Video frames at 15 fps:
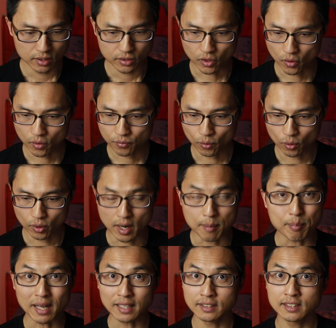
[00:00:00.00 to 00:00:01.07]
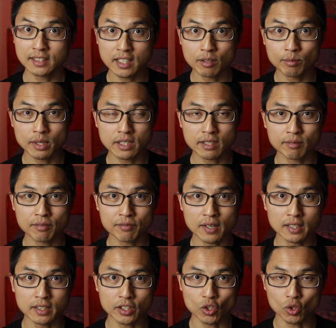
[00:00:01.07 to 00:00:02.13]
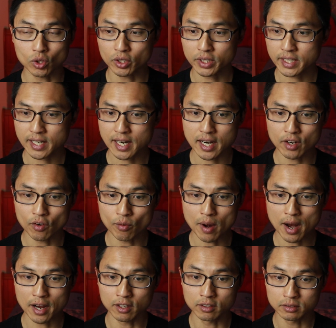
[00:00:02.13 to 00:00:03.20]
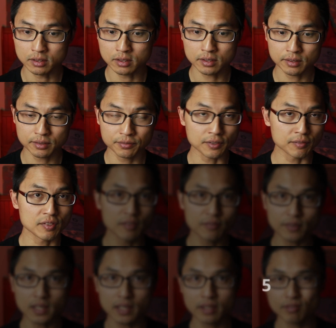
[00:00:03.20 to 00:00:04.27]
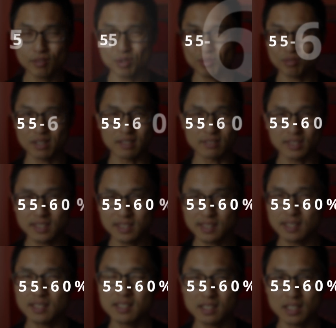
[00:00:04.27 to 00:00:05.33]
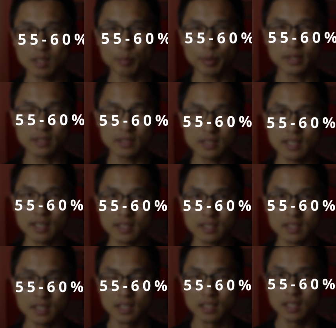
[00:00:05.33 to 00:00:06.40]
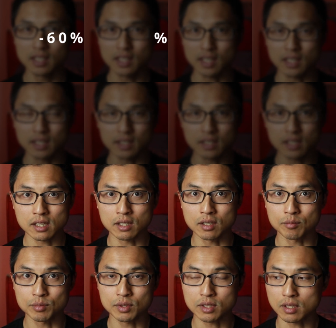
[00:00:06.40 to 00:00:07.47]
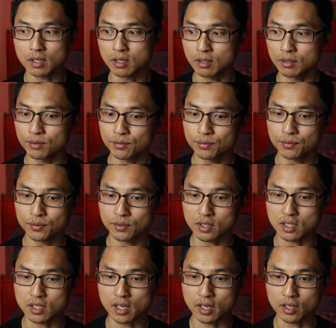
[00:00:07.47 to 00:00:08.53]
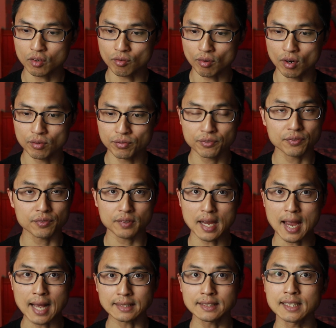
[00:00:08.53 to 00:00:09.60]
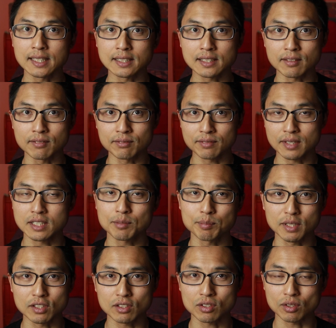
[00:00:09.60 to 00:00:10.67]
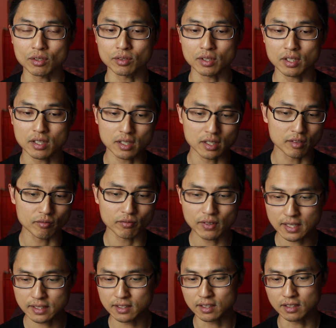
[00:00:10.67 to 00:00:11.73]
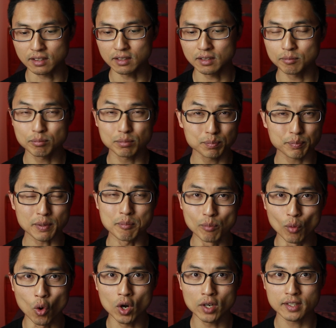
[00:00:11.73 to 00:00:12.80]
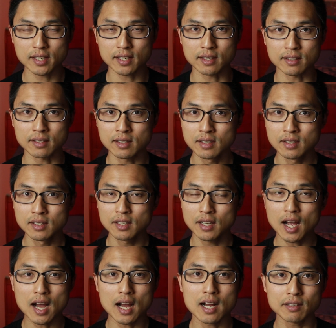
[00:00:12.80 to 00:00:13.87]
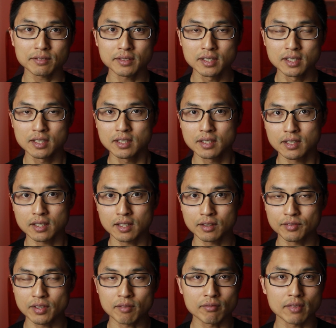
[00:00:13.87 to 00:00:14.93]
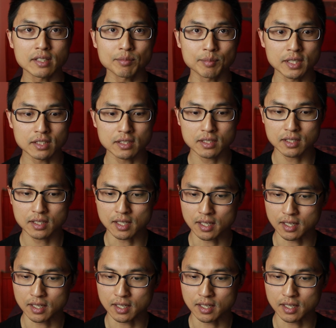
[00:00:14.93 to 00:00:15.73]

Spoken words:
So for a balanced Kiwisaver fund, you're looking at around 55 to around 60% in terms of the growth assets investment. So they invest a little bit more than half of the investment